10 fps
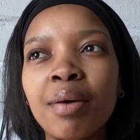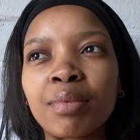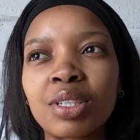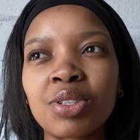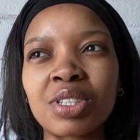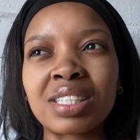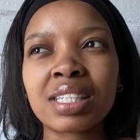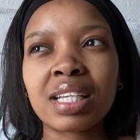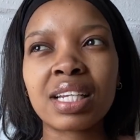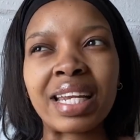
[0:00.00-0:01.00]
because it was
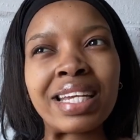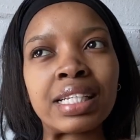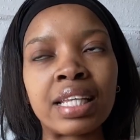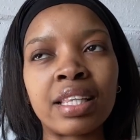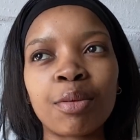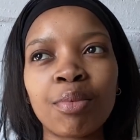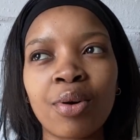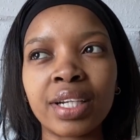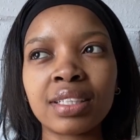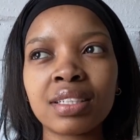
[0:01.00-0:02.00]
late at that
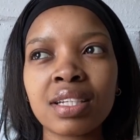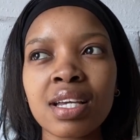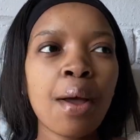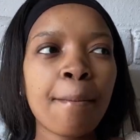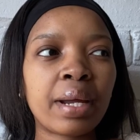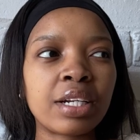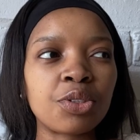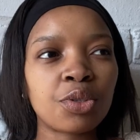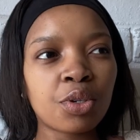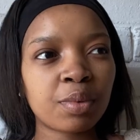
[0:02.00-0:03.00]
point. But I
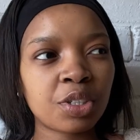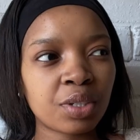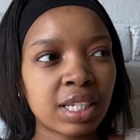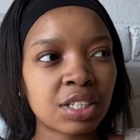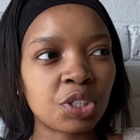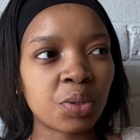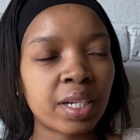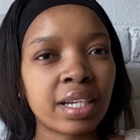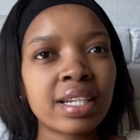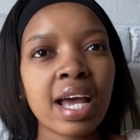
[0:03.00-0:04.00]
do hope that you guys
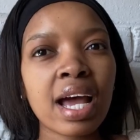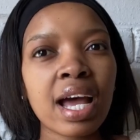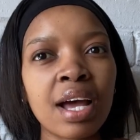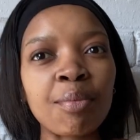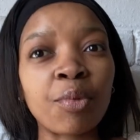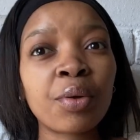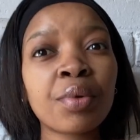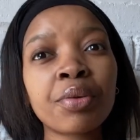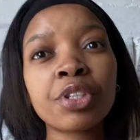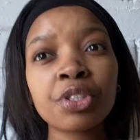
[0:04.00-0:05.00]
enjoyed it. When
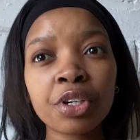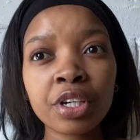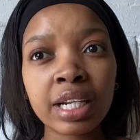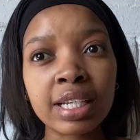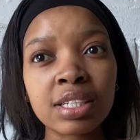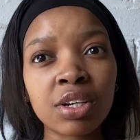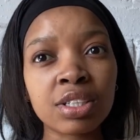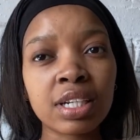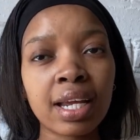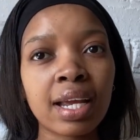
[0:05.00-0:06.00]
we return later on
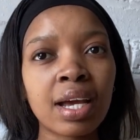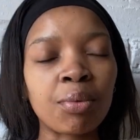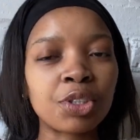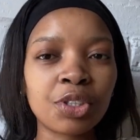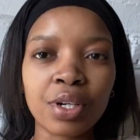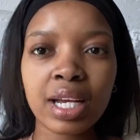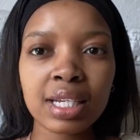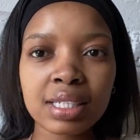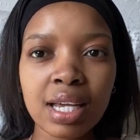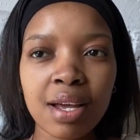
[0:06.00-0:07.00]
today, I will show you
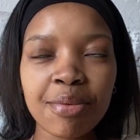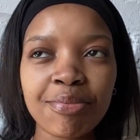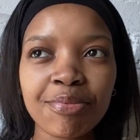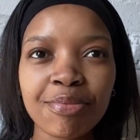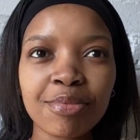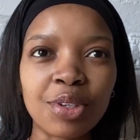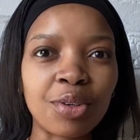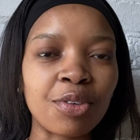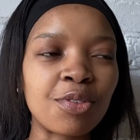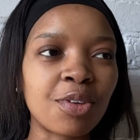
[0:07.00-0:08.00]
guys, you
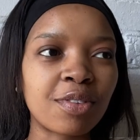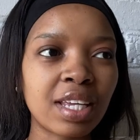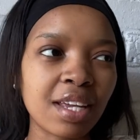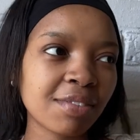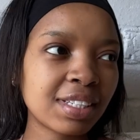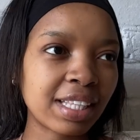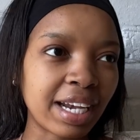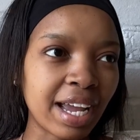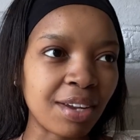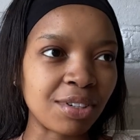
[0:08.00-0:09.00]
know, a few of the gifts
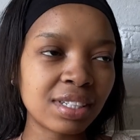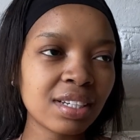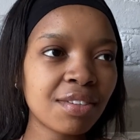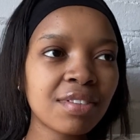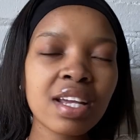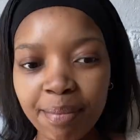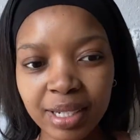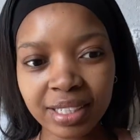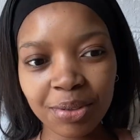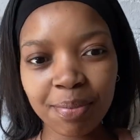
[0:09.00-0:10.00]
that I received.
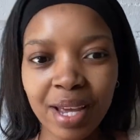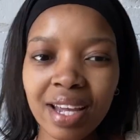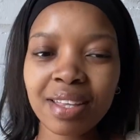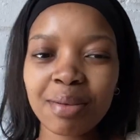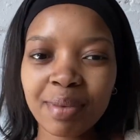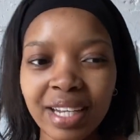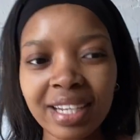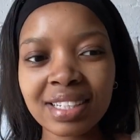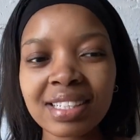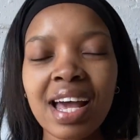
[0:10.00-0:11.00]
But yeah, we're back at the
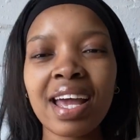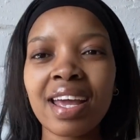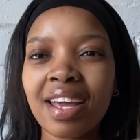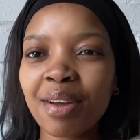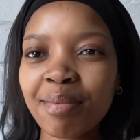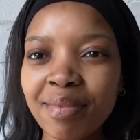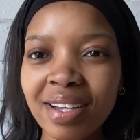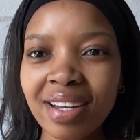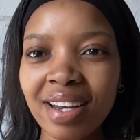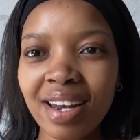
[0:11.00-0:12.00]
place. I
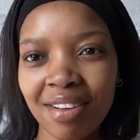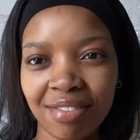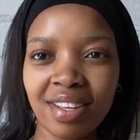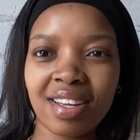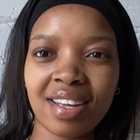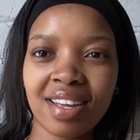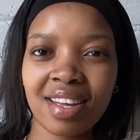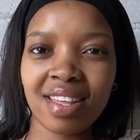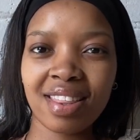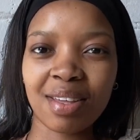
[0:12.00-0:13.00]
am loving
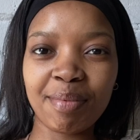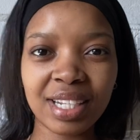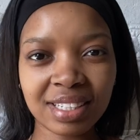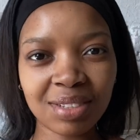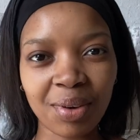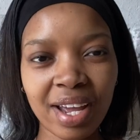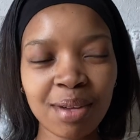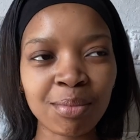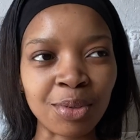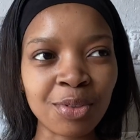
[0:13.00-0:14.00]
the place where I
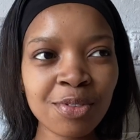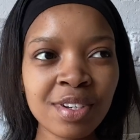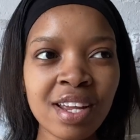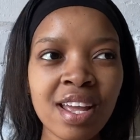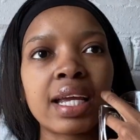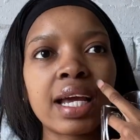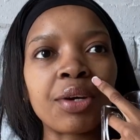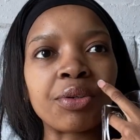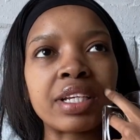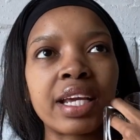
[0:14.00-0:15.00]
moved. I
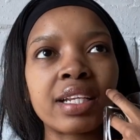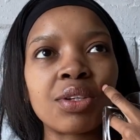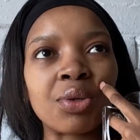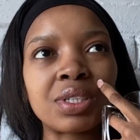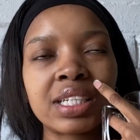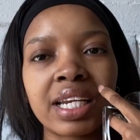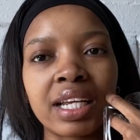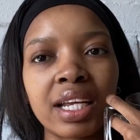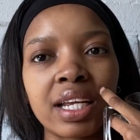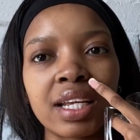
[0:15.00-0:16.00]
don't get load
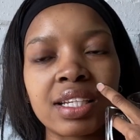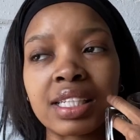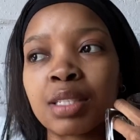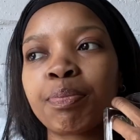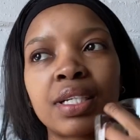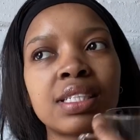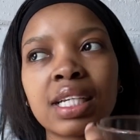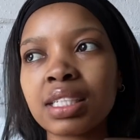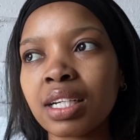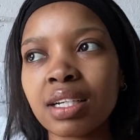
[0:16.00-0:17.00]
shedding. It's been
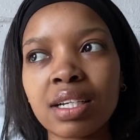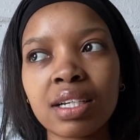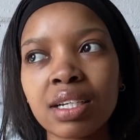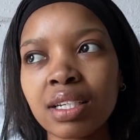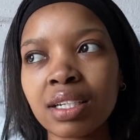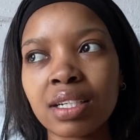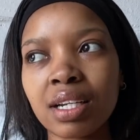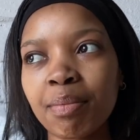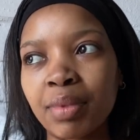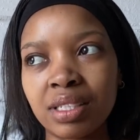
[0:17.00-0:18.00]
such an
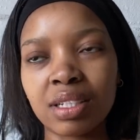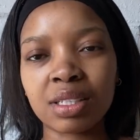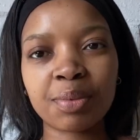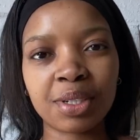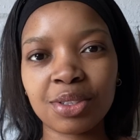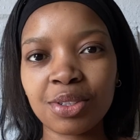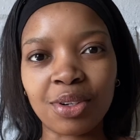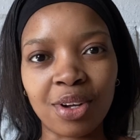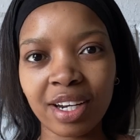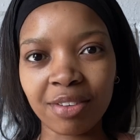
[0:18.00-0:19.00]
amazing experience to
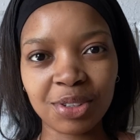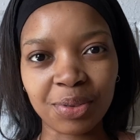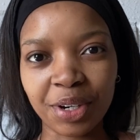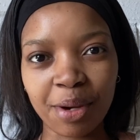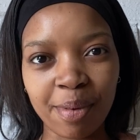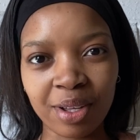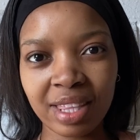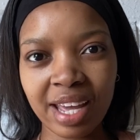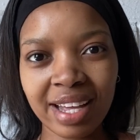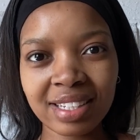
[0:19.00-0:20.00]
not have to worry about
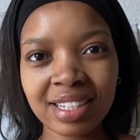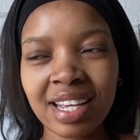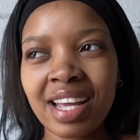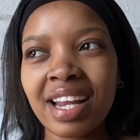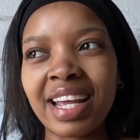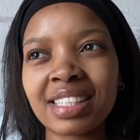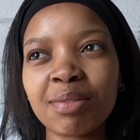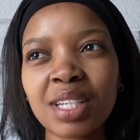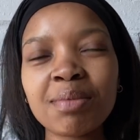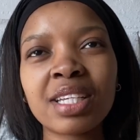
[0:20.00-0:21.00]
that. Like
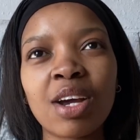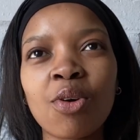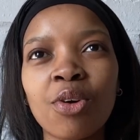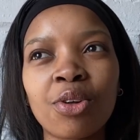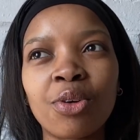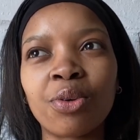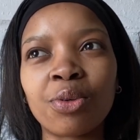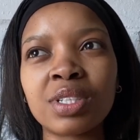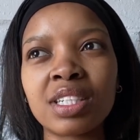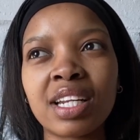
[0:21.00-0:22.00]
sometimes yeah, caught or no
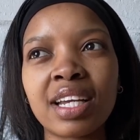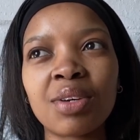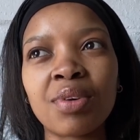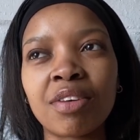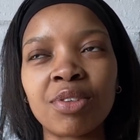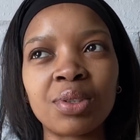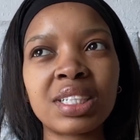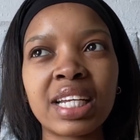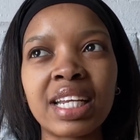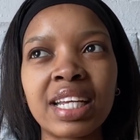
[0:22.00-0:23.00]
good, like we have load
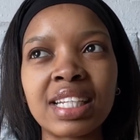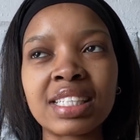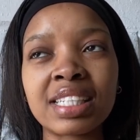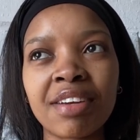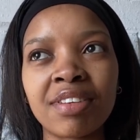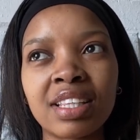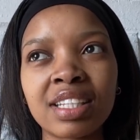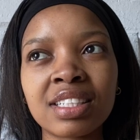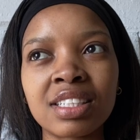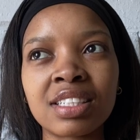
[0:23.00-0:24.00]
shedding and stuff, and
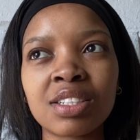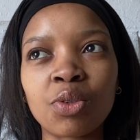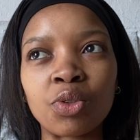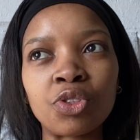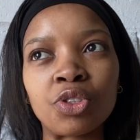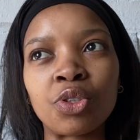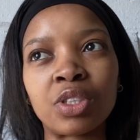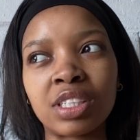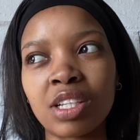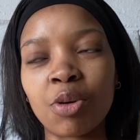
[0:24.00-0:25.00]
that just goes to show
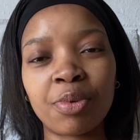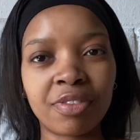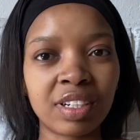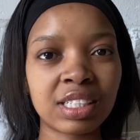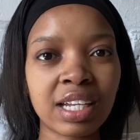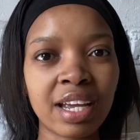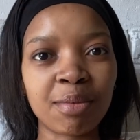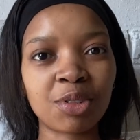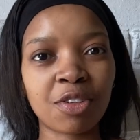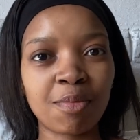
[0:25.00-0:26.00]
just how privileged I
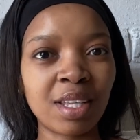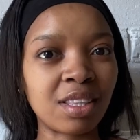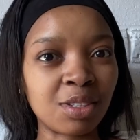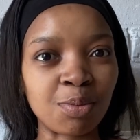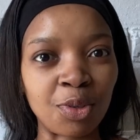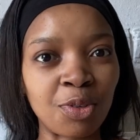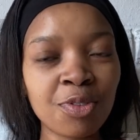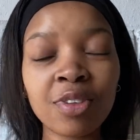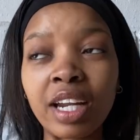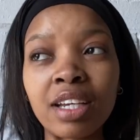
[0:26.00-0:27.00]
am to have made this move.
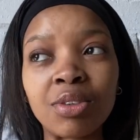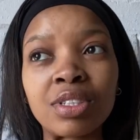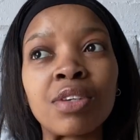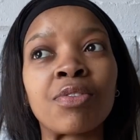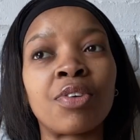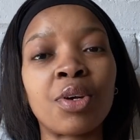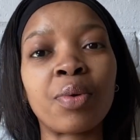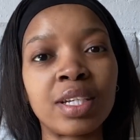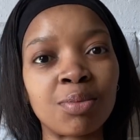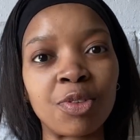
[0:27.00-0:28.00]
Like it was a very
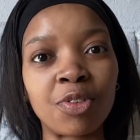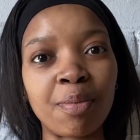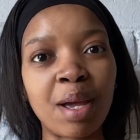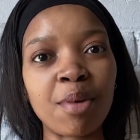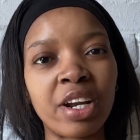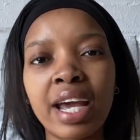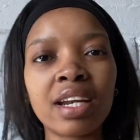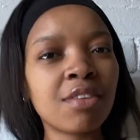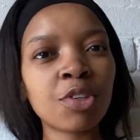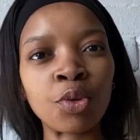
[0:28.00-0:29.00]
wise move on my part. I
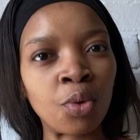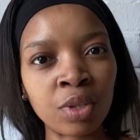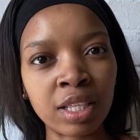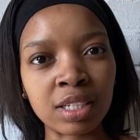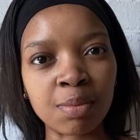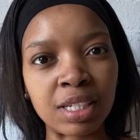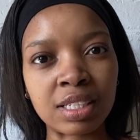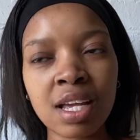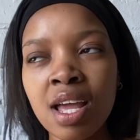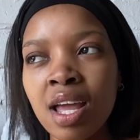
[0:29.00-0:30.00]
didn't even know that this
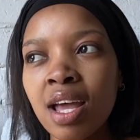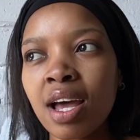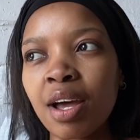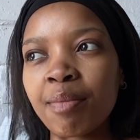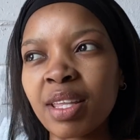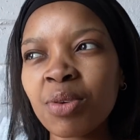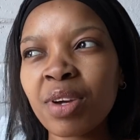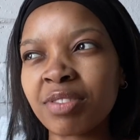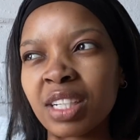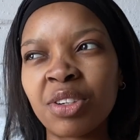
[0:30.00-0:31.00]
place, I think we
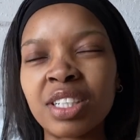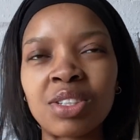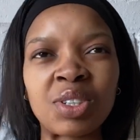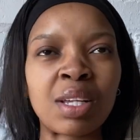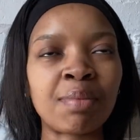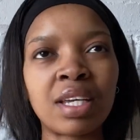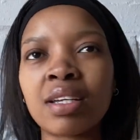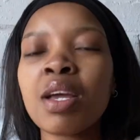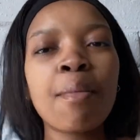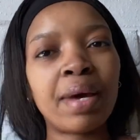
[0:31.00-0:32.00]
have generators or something,
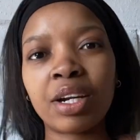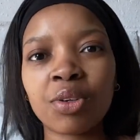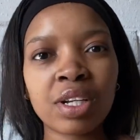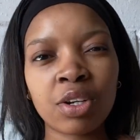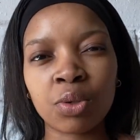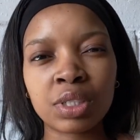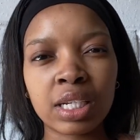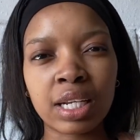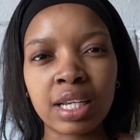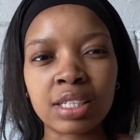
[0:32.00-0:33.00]
but I don't get load
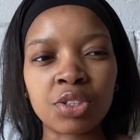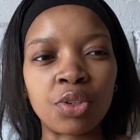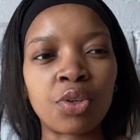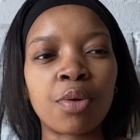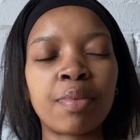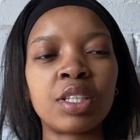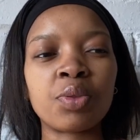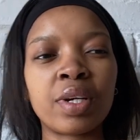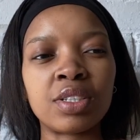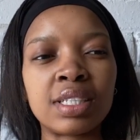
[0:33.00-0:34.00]
shedding as you know compared to
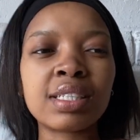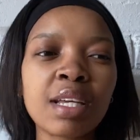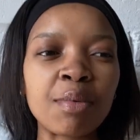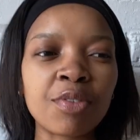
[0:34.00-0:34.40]
where I stayed